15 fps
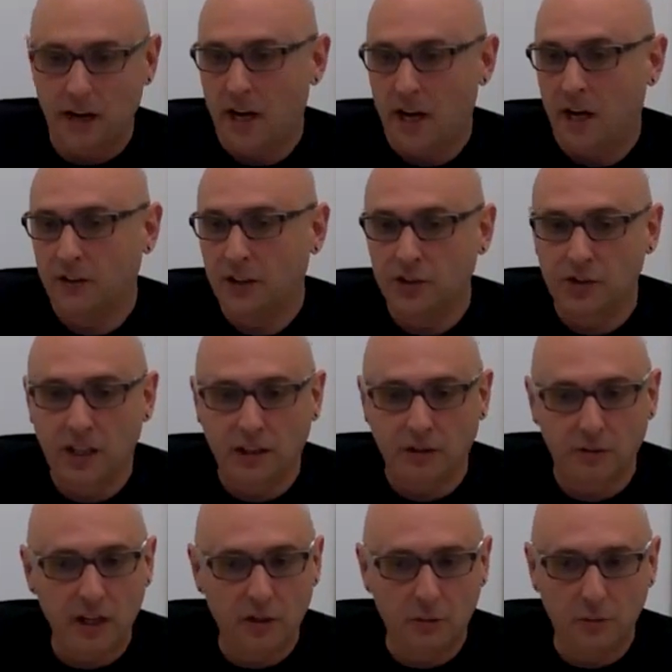And it's
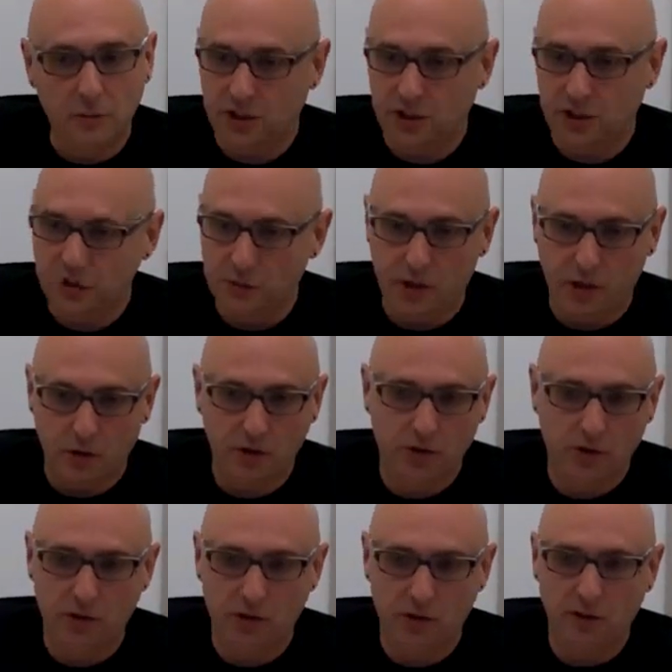not available simply
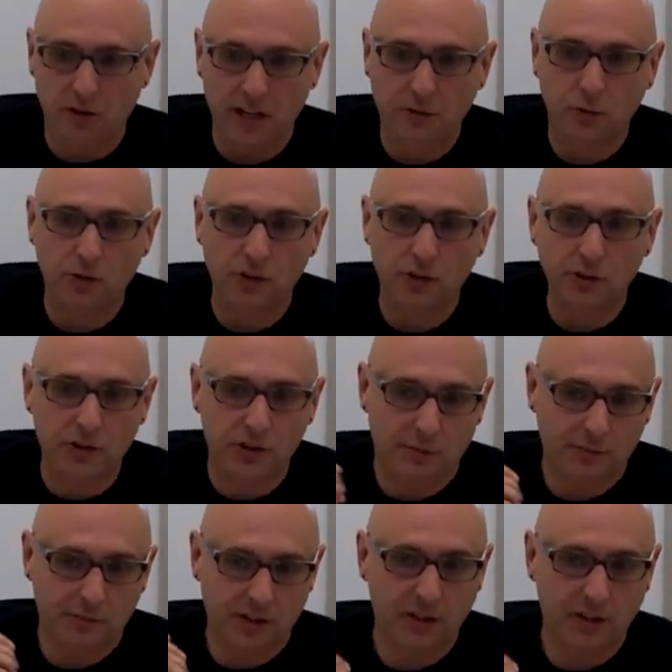because like you forgot to delete
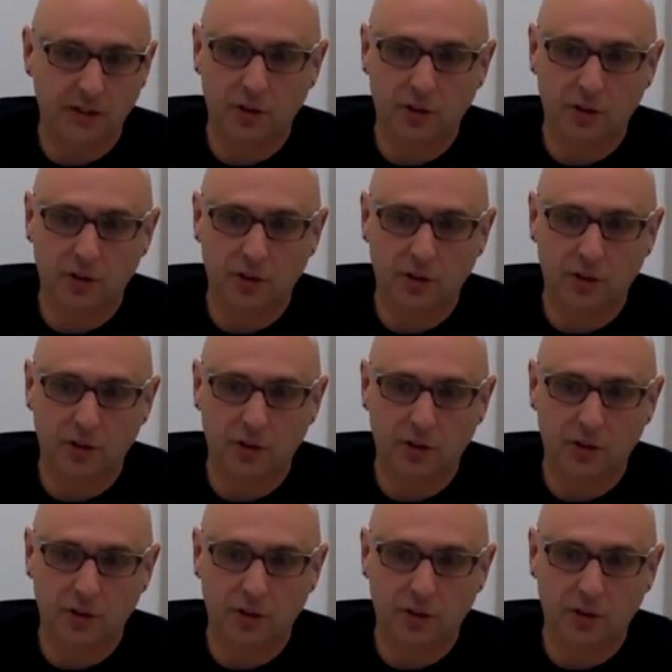something,